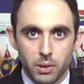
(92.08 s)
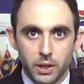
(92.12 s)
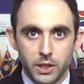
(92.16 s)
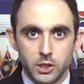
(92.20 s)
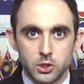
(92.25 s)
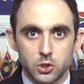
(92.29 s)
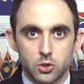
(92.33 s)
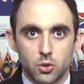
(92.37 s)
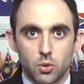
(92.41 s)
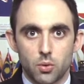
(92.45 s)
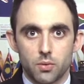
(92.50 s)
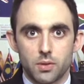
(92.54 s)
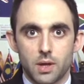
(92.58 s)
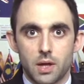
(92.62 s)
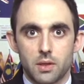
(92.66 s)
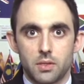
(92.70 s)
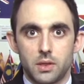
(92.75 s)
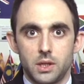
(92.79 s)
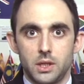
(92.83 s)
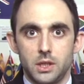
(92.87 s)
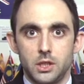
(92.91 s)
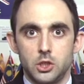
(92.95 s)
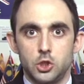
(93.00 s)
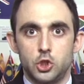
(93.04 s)
Please note that
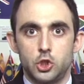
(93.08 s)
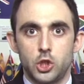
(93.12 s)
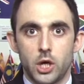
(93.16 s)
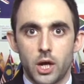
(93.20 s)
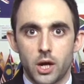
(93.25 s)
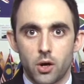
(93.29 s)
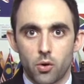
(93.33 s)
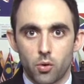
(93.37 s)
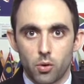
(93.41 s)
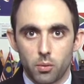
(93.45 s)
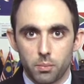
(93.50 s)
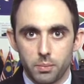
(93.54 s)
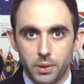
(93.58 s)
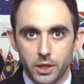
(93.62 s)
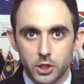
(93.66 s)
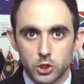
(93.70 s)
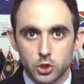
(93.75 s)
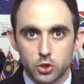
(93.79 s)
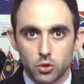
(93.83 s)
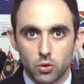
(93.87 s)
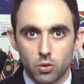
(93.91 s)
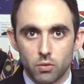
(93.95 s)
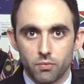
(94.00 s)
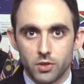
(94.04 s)
the general
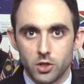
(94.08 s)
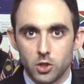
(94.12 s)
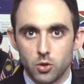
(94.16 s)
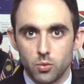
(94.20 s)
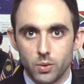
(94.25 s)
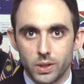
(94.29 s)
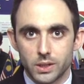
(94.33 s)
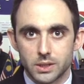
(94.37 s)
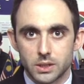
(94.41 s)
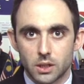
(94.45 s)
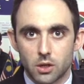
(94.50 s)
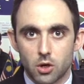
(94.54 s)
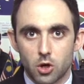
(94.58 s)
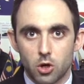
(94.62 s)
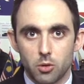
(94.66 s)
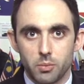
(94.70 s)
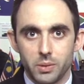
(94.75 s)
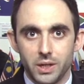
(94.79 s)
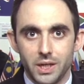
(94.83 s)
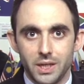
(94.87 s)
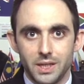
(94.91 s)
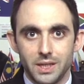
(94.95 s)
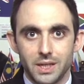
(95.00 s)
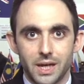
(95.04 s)
picture of the US
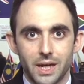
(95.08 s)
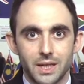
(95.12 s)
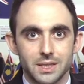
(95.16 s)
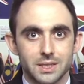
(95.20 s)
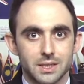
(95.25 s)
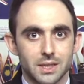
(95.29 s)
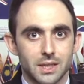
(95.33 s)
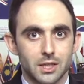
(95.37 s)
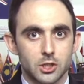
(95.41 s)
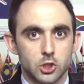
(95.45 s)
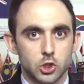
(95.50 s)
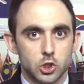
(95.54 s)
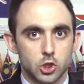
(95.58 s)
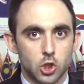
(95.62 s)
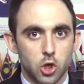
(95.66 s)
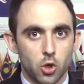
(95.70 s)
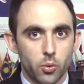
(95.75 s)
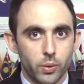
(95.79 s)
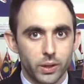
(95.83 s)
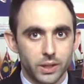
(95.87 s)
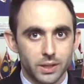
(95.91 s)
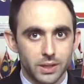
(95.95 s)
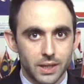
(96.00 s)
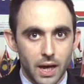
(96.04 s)
economy indicates a
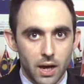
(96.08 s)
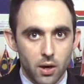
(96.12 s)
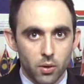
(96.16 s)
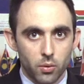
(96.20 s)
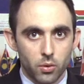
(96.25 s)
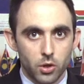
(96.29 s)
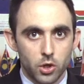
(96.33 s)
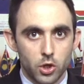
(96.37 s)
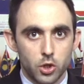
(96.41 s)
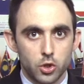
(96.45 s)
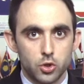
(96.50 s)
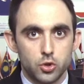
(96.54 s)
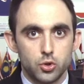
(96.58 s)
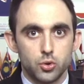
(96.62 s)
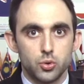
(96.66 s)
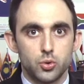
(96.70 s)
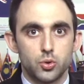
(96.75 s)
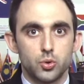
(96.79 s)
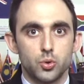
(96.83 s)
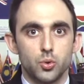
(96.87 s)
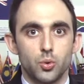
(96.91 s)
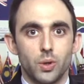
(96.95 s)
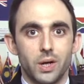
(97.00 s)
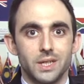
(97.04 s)
slowing down due
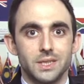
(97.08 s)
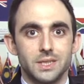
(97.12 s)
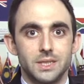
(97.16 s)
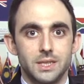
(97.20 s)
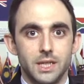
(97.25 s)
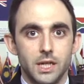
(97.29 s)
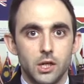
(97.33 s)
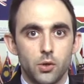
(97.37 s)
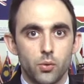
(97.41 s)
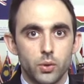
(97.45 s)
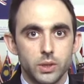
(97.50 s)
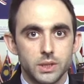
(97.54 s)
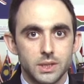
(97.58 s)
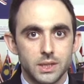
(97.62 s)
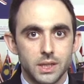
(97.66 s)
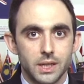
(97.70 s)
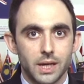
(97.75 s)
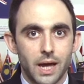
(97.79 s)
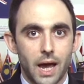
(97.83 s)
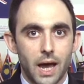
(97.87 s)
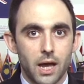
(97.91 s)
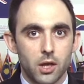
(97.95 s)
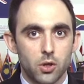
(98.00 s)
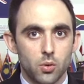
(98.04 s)
to a
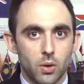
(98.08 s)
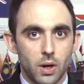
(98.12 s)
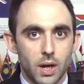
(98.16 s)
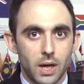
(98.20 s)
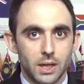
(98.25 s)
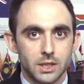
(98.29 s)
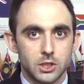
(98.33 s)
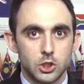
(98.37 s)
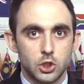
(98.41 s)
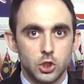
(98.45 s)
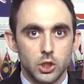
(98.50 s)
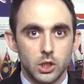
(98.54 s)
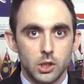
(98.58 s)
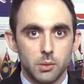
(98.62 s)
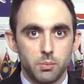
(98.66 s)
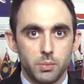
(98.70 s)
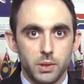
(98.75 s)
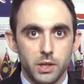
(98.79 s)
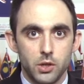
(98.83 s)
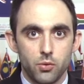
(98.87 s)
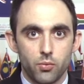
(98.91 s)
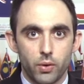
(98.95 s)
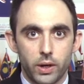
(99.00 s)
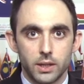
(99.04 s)
decreasing annualized
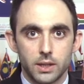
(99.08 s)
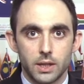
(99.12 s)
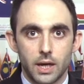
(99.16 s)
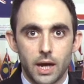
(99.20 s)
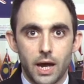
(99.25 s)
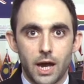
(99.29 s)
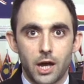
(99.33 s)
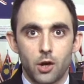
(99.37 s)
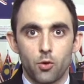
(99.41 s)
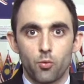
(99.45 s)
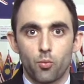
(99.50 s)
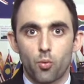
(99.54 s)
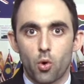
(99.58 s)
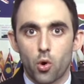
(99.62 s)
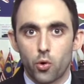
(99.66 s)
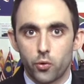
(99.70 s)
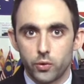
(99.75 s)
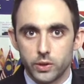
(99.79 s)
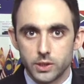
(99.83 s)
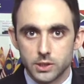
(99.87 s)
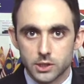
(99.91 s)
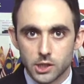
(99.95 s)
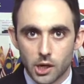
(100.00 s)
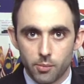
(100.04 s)
GDP rate and
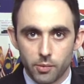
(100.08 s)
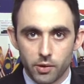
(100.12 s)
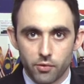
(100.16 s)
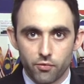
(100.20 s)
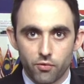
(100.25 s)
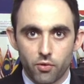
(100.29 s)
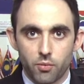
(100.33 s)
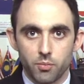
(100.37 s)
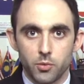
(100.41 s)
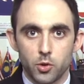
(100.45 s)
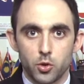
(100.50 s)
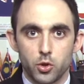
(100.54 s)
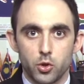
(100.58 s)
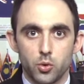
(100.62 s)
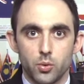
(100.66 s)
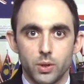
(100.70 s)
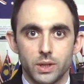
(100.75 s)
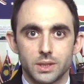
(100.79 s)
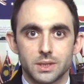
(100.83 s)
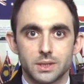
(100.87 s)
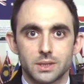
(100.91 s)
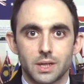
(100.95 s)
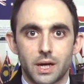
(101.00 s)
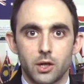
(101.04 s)
worries coming from the
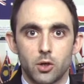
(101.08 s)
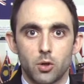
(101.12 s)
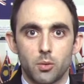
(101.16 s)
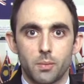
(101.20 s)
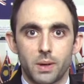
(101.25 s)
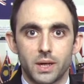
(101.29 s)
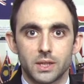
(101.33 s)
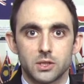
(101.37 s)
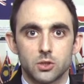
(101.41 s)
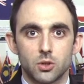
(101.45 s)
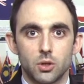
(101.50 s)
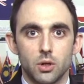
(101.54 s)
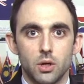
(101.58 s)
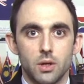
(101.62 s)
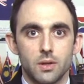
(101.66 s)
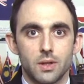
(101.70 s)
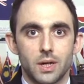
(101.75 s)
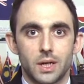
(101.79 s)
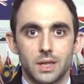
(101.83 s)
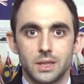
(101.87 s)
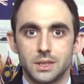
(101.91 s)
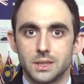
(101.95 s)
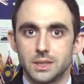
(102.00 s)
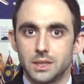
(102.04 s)
US Sino matter
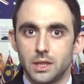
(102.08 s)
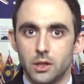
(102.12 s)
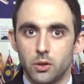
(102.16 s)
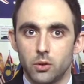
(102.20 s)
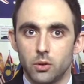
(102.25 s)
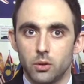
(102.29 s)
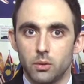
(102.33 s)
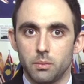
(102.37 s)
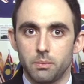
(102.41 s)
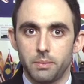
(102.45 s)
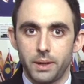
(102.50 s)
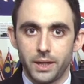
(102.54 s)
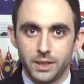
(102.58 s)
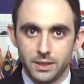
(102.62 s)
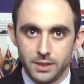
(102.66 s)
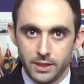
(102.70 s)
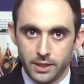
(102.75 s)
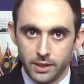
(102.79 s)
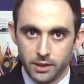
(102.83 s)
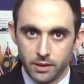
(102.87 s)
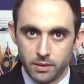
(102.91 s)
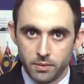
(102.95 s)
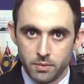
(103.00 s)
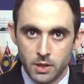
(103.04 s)
that is still
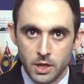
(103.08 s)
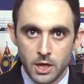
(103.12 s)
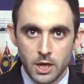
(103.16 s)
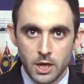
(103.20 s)
pending.